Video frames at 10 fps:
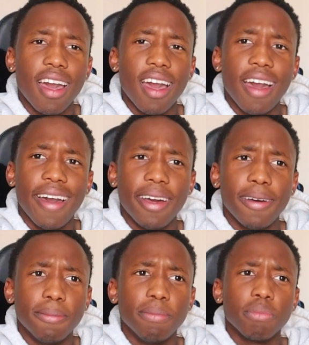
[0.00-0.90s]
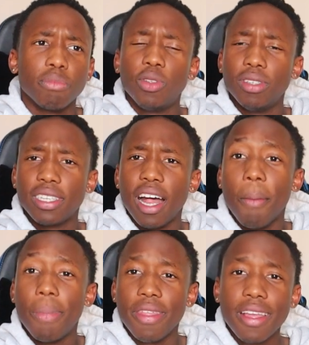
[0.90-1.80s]
To
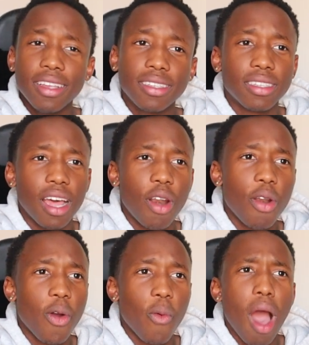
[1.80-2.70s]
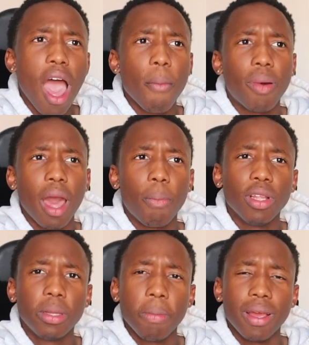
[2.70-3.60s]
sell, but the thing is, I don't know why, but I
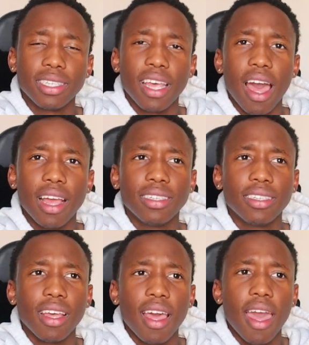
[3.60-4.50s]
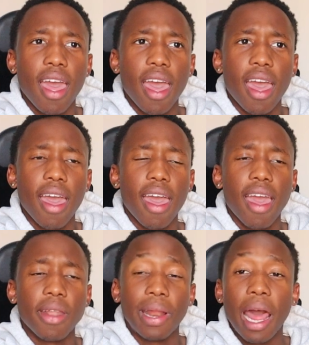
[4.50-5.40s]
bought them my size,
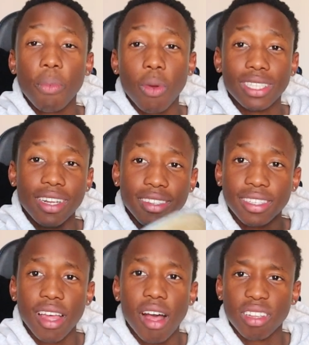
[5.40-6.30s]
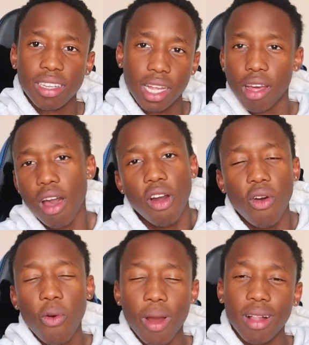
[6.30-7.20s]
and what happened was they didn't sell, so I was like,
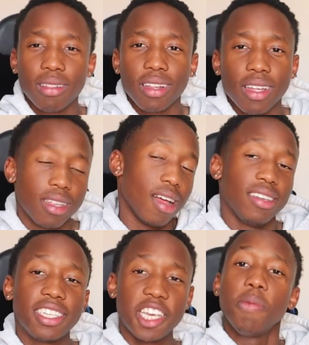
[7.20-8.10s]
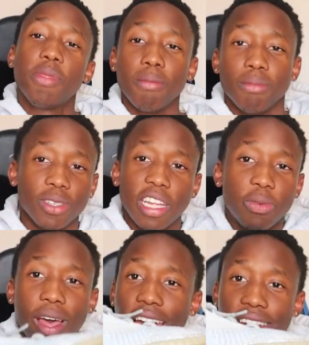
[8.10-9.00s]
oh well, I'll just keep them. So
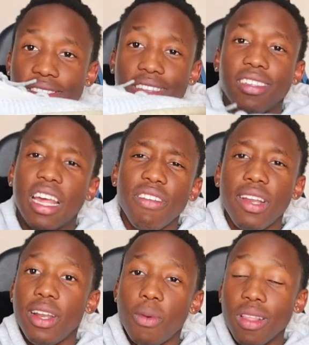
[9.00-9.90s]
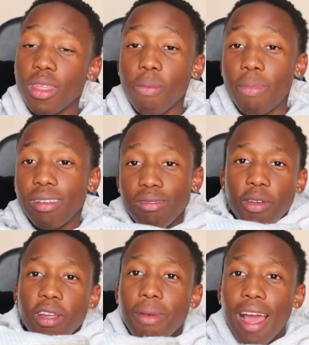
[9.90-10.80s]
that's why I have these. I didn't really want them, but
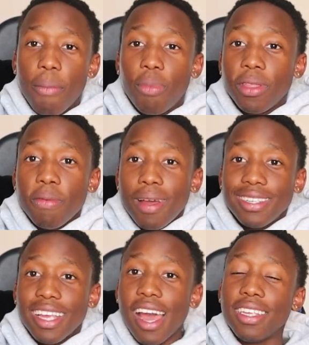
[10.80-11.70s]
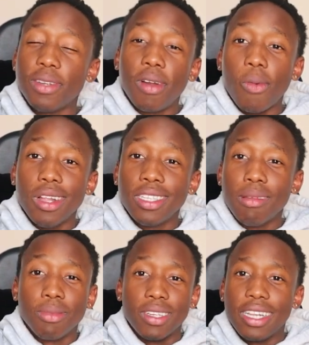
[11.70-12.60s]
they're in my, I bought them my size, and no one wants
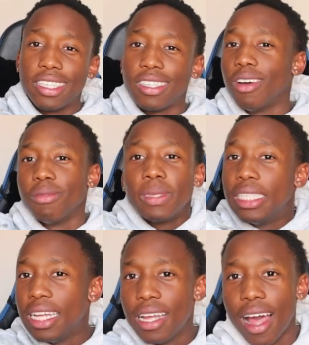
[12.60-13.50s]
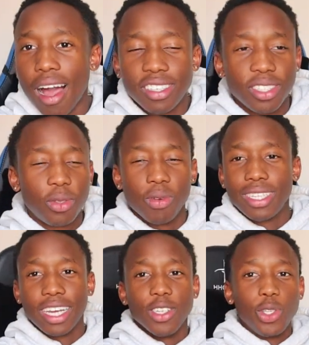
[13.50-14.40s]
them, so I was like, no, I'll just do a take